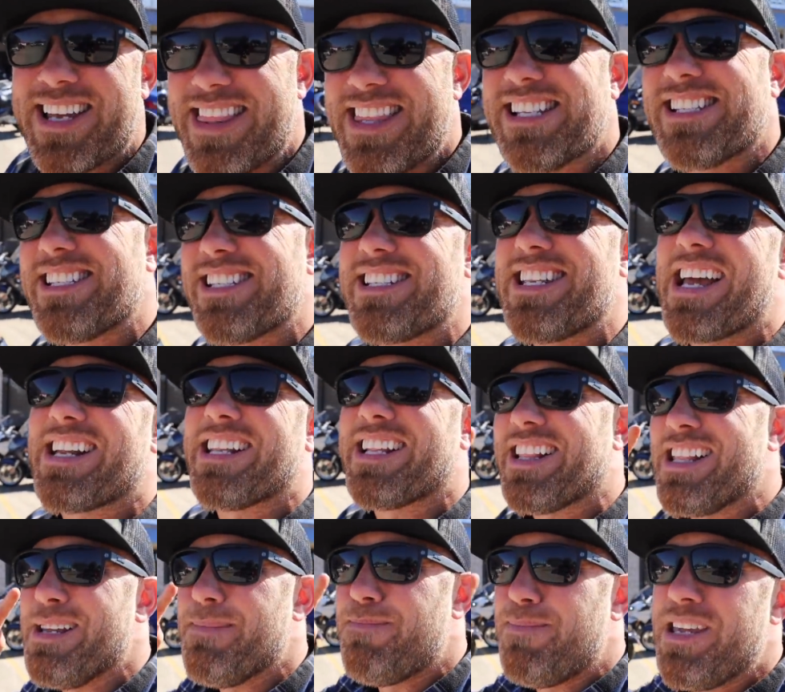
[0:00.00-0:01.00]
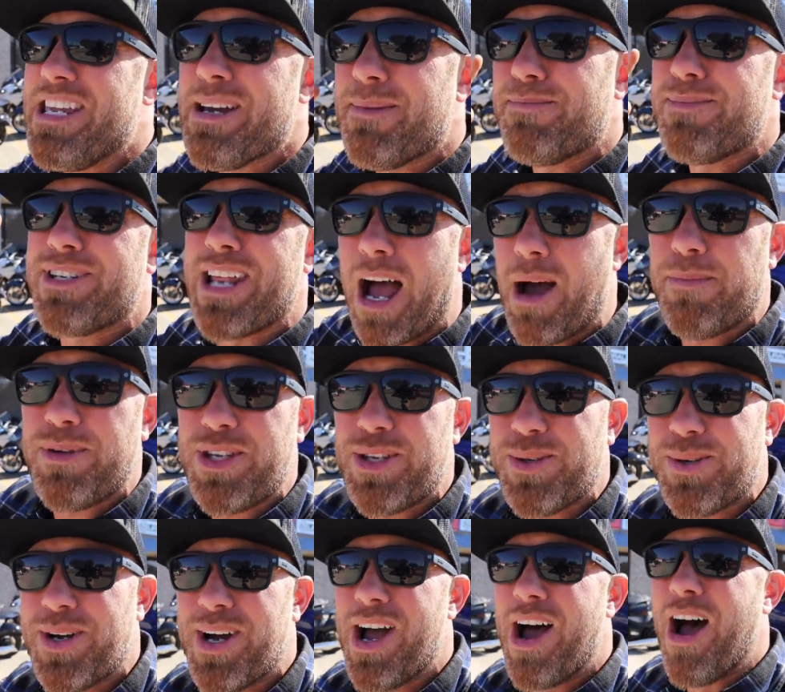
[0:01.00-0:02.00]
This is technically
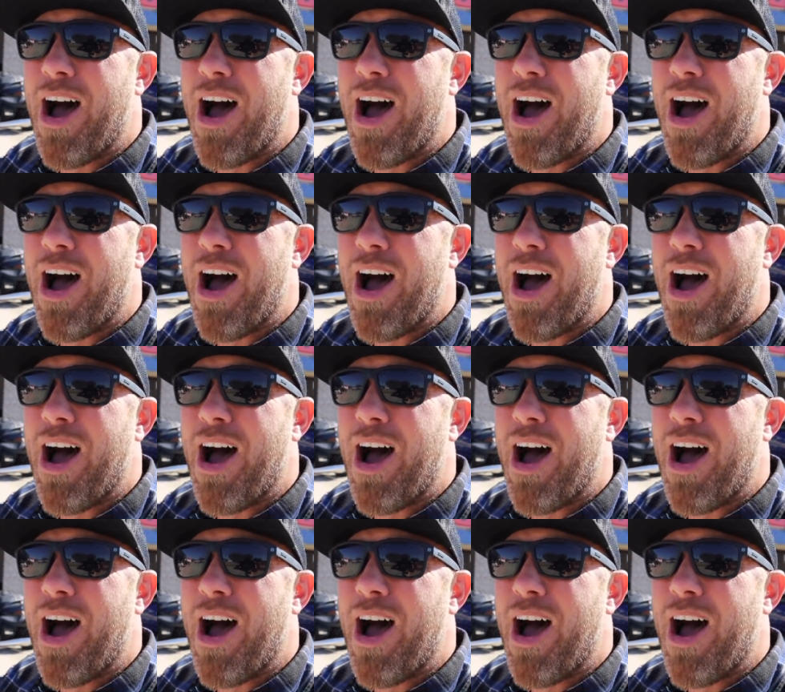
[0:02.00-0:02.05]
BMW